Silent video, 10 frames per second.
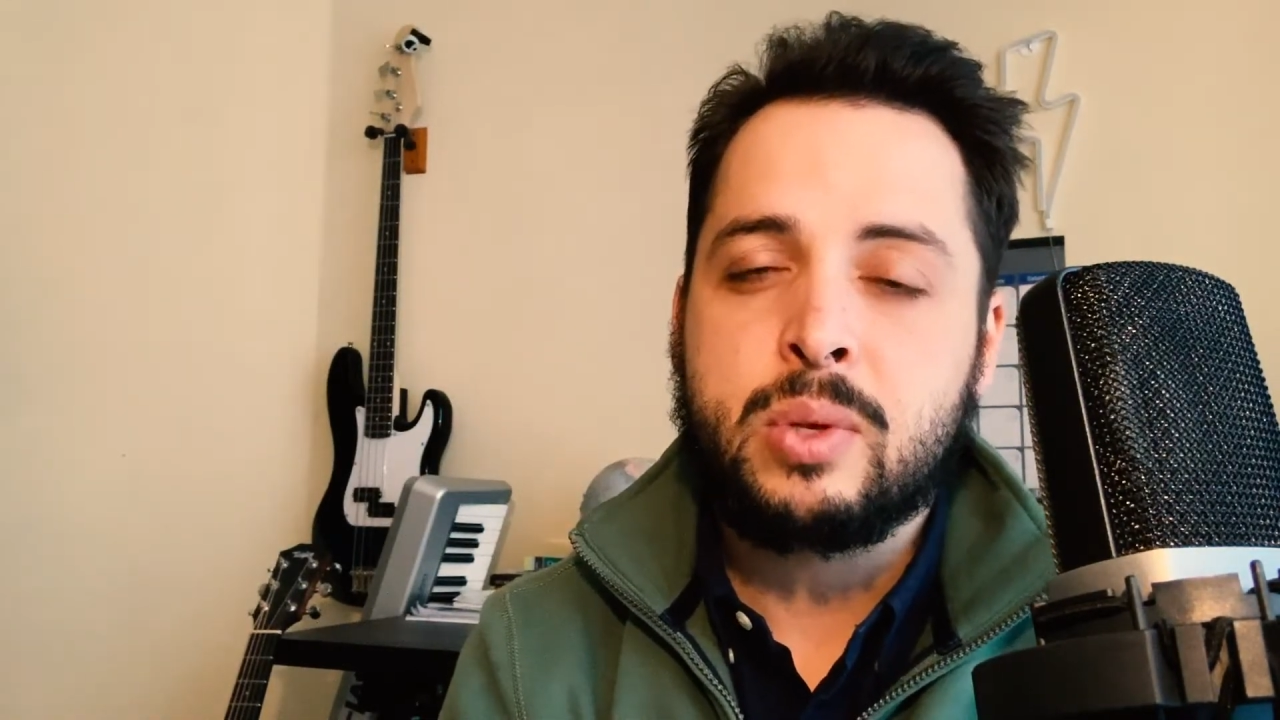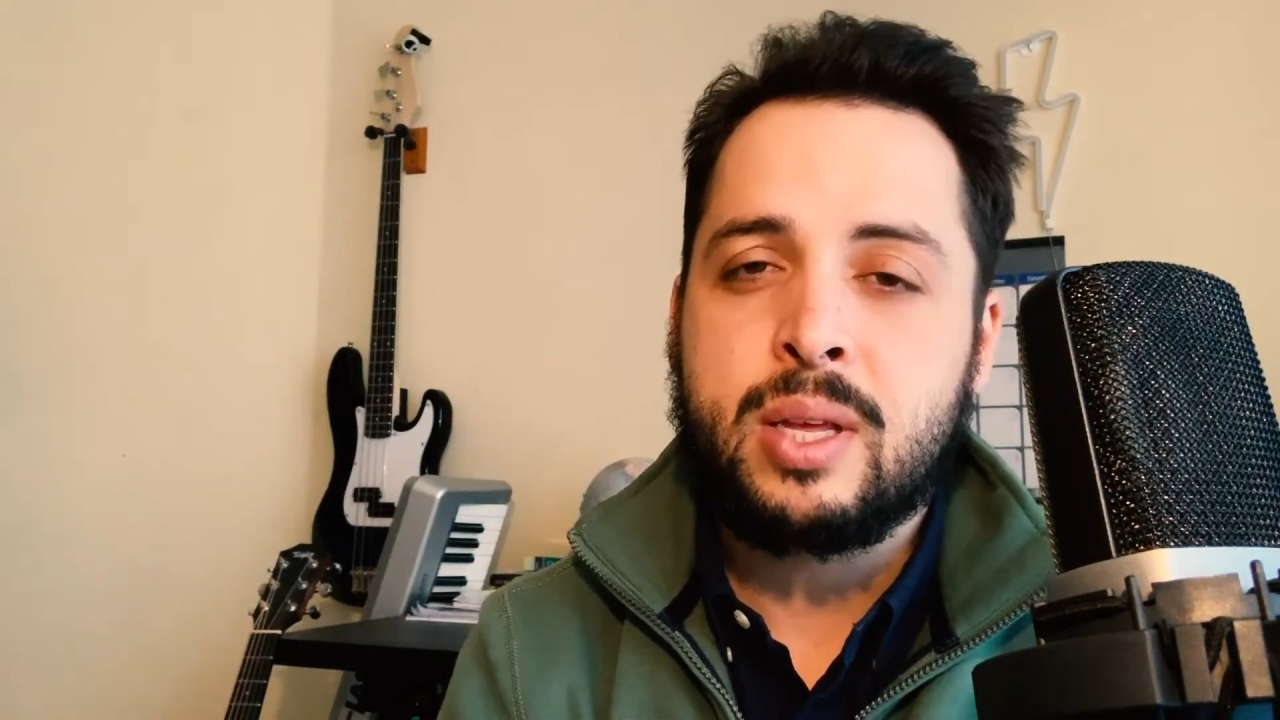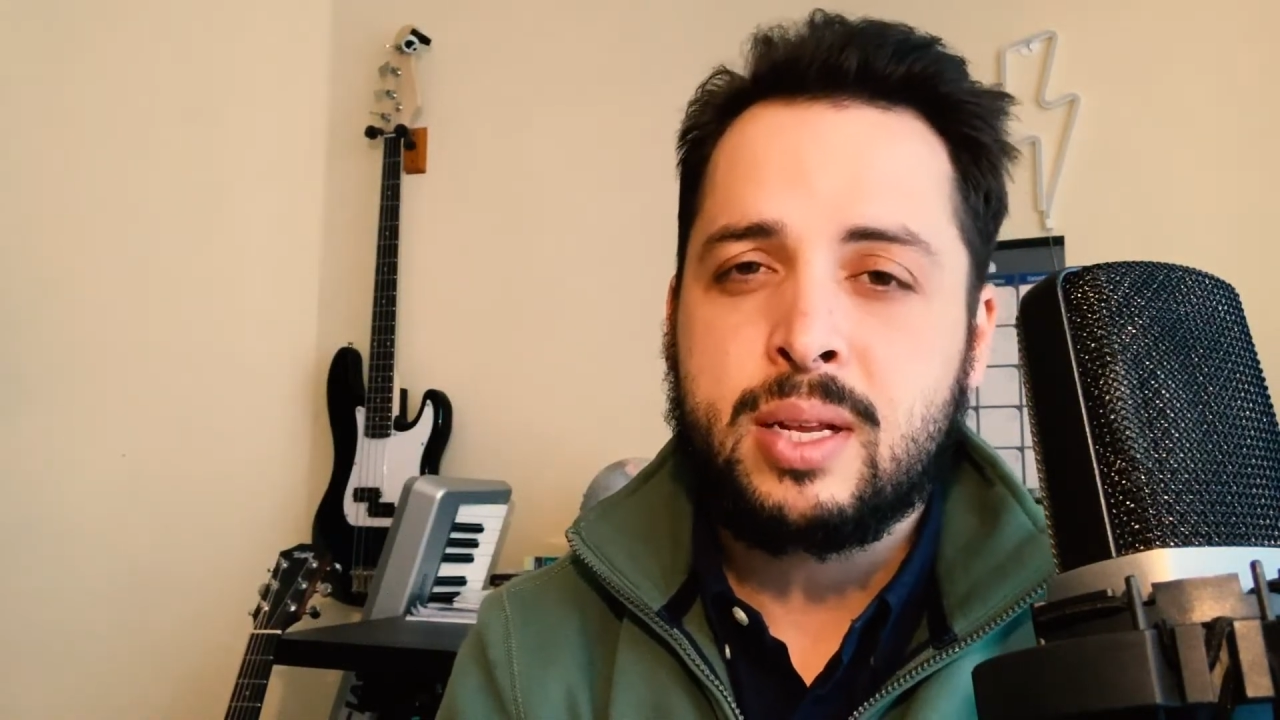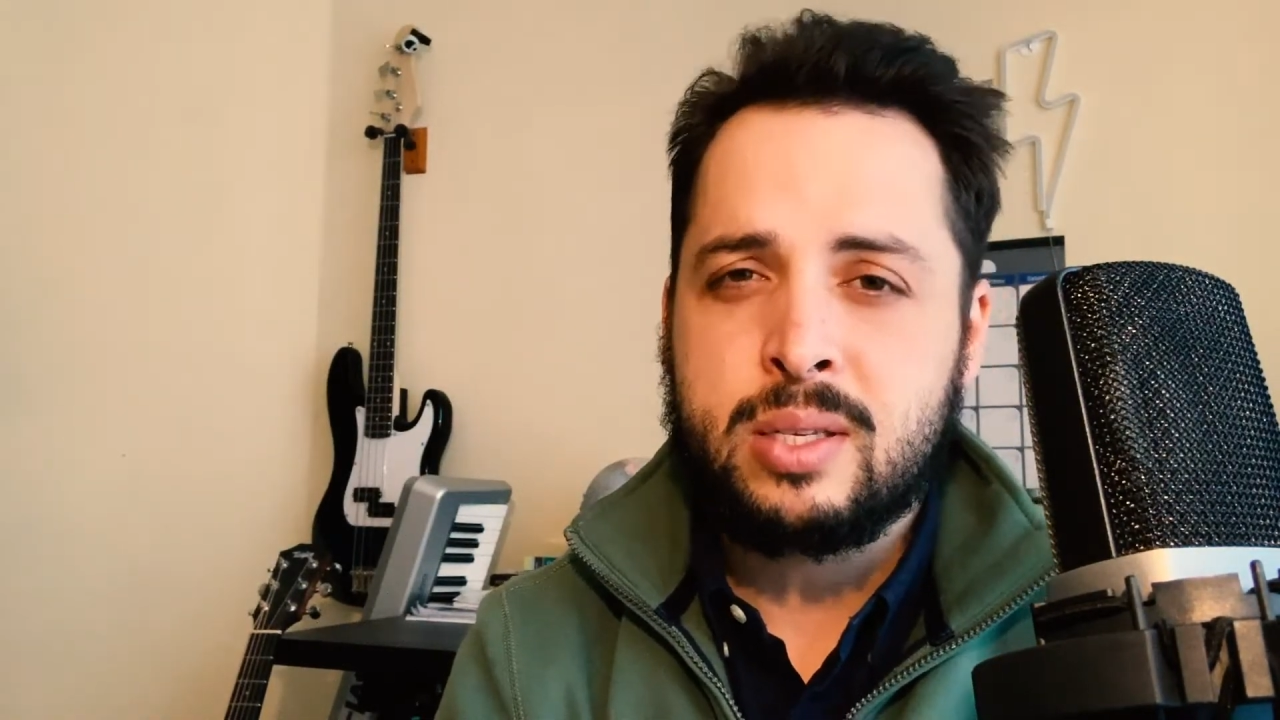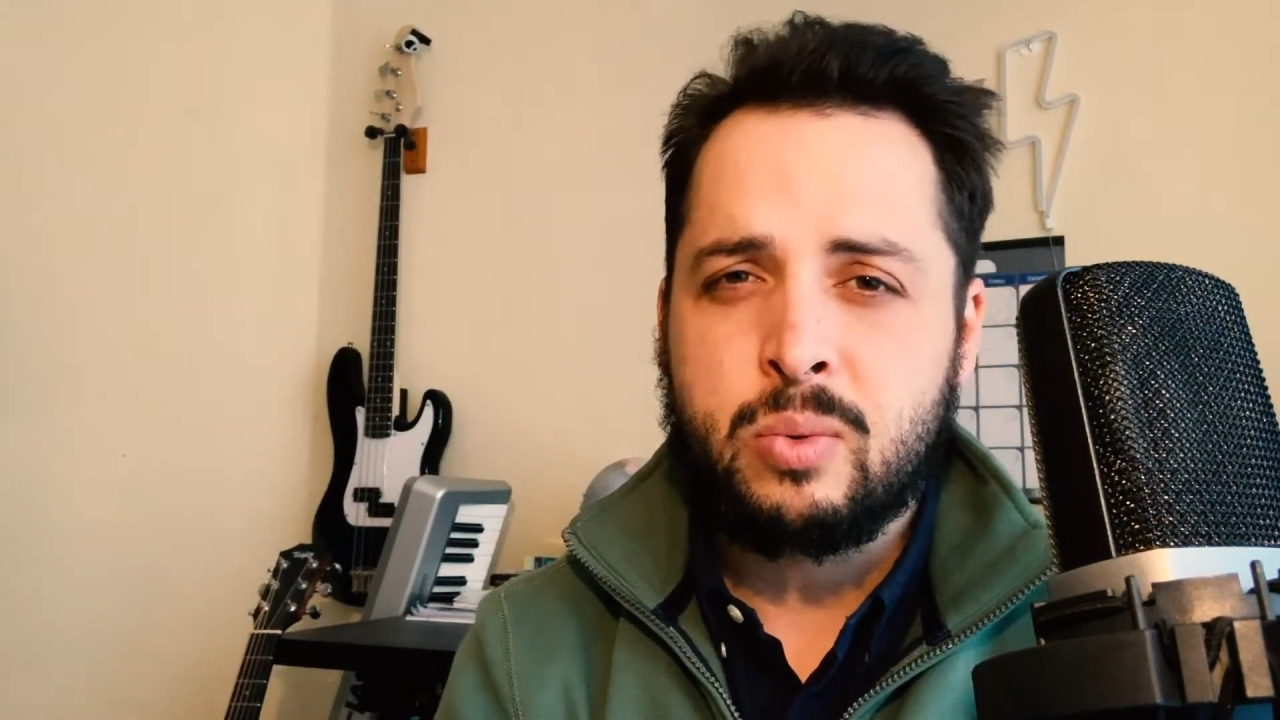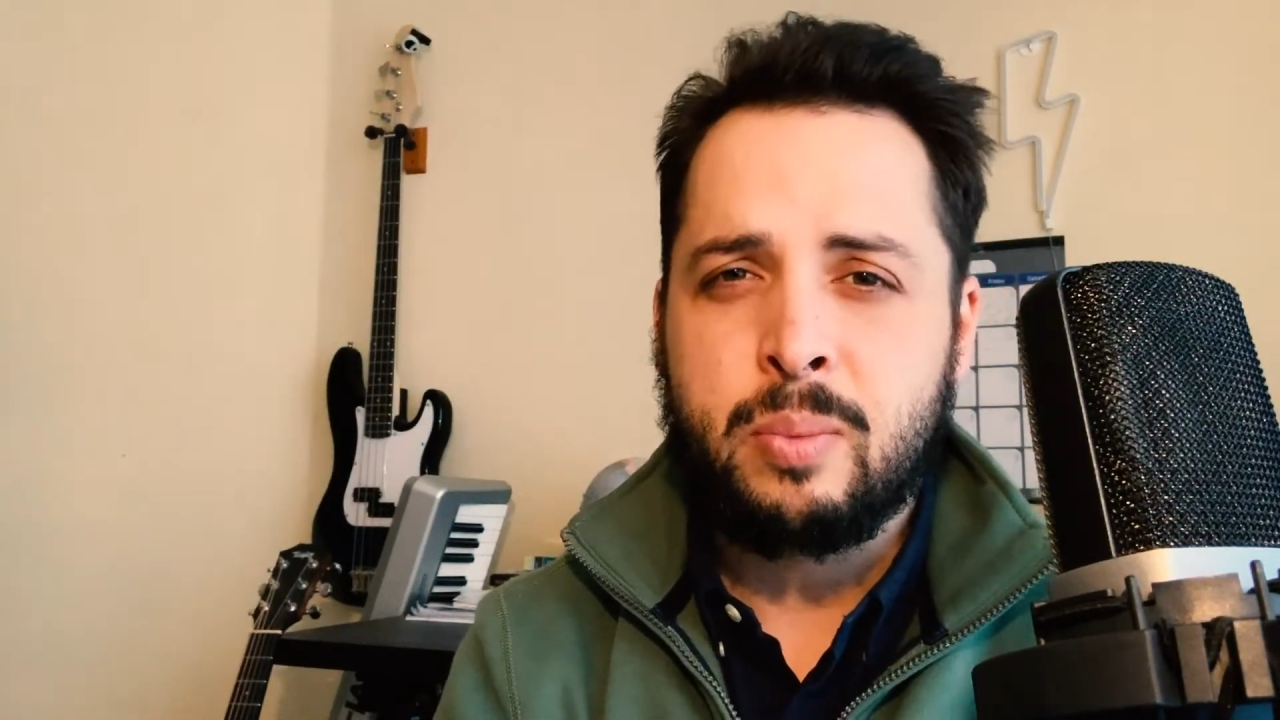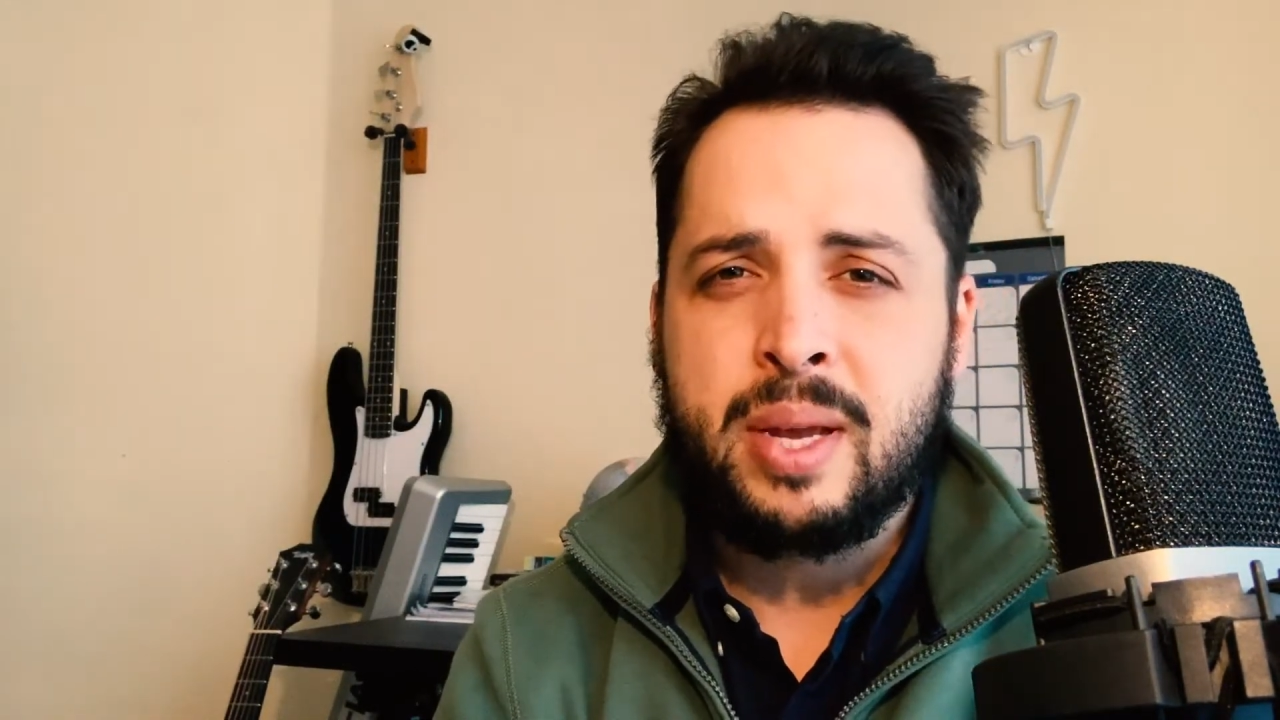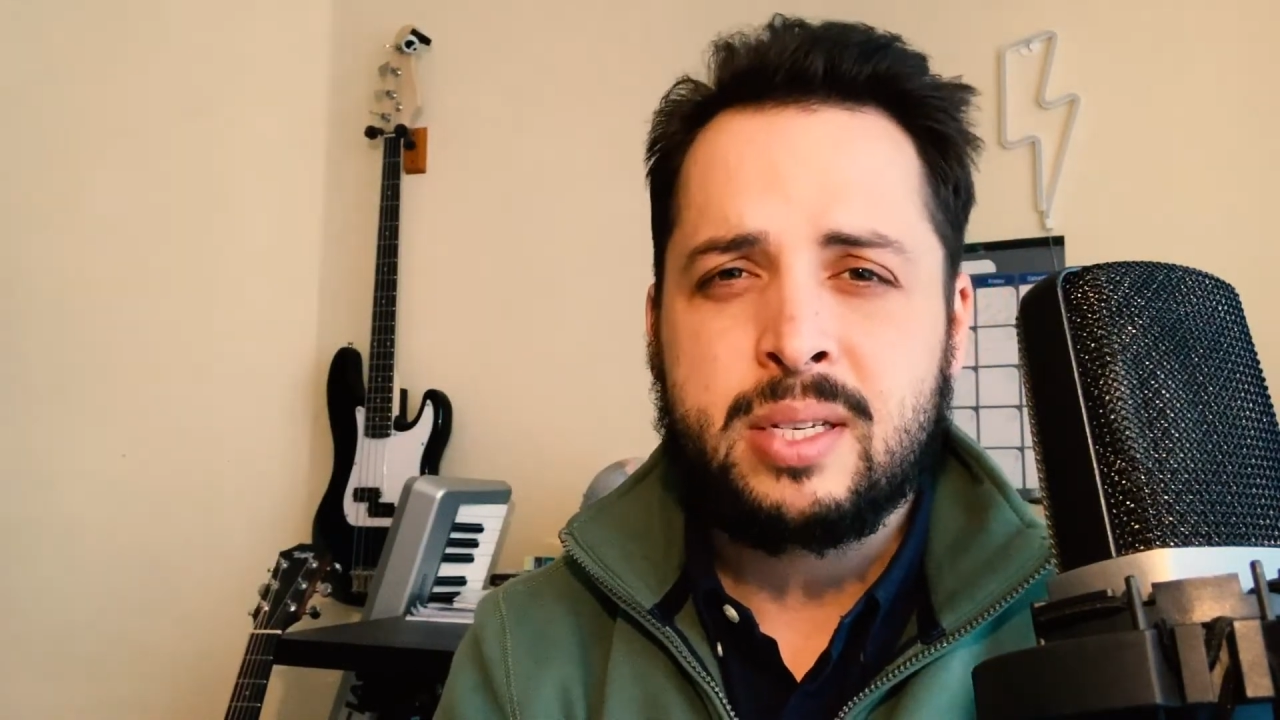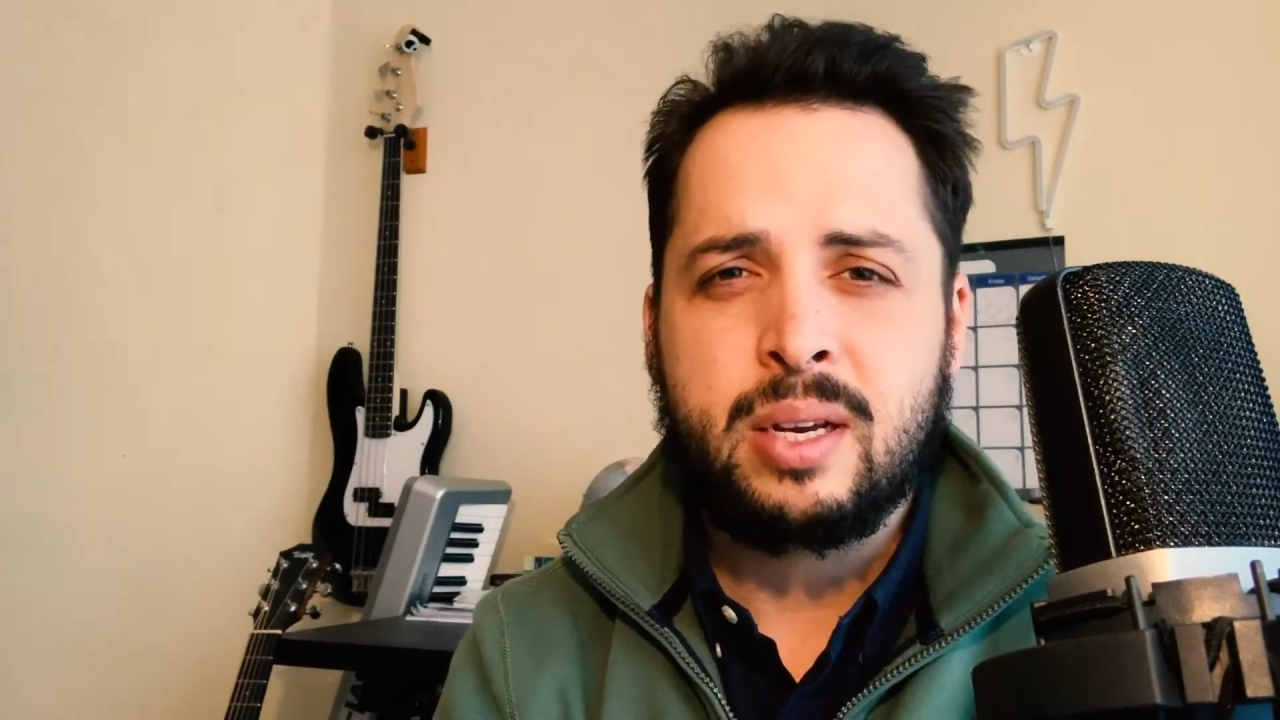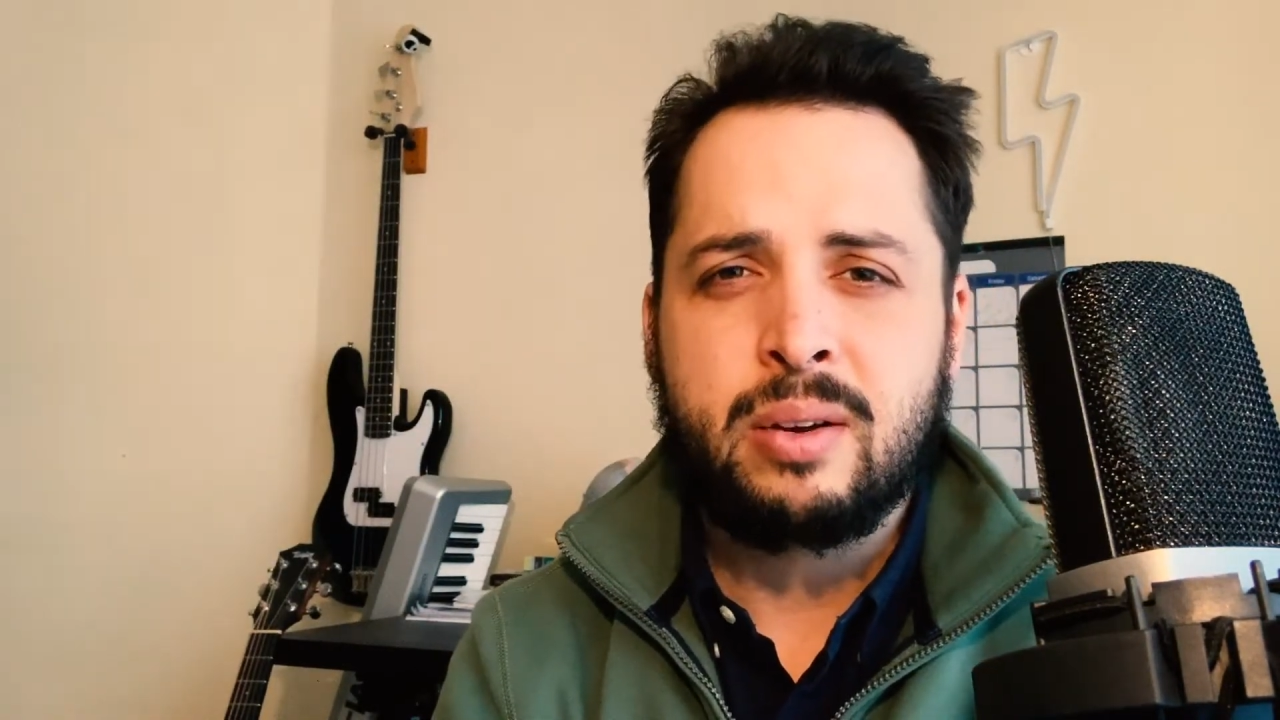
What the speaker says: whether it's romantic